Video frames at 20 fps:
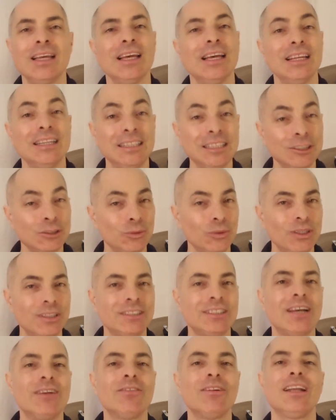And this will
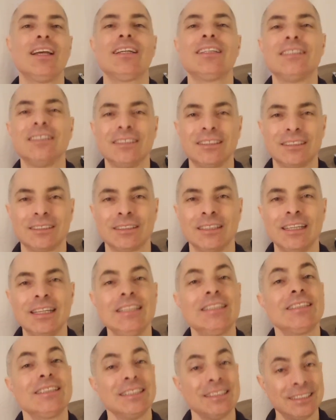sound like this.
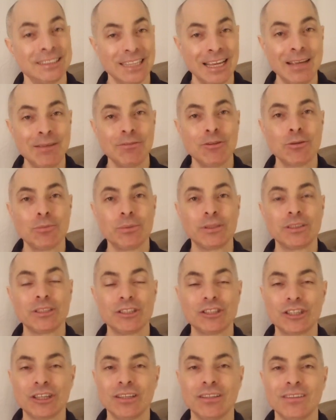It's the same
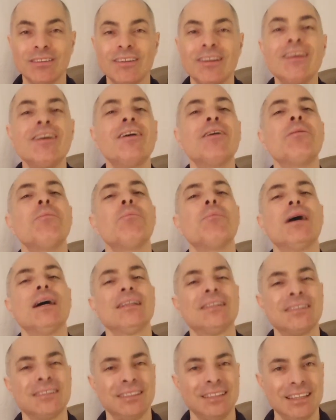composition,
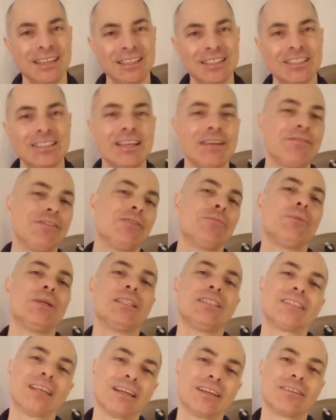but in
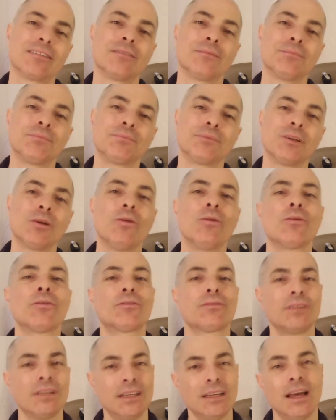7-beat cycle or
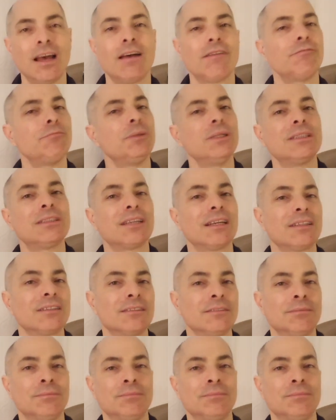3.5-beat cycle.